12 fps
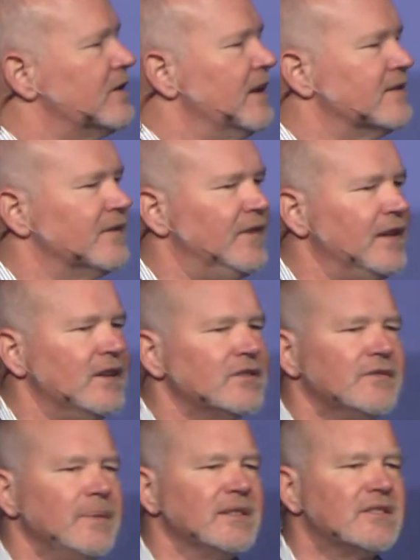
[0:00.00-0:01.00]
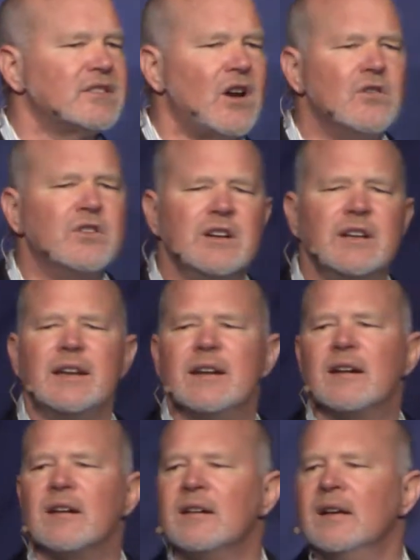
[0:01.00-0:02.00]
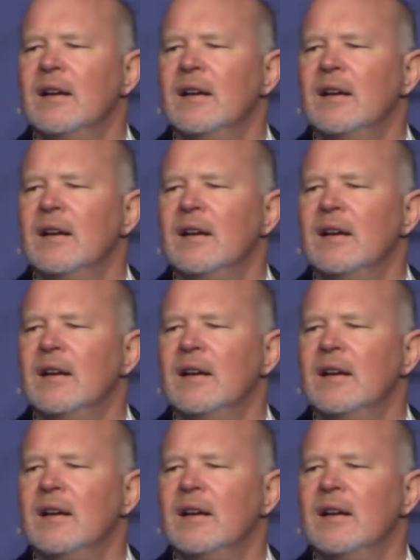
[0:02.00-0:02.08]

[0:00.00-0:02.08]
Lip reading: because the videos have been so good here.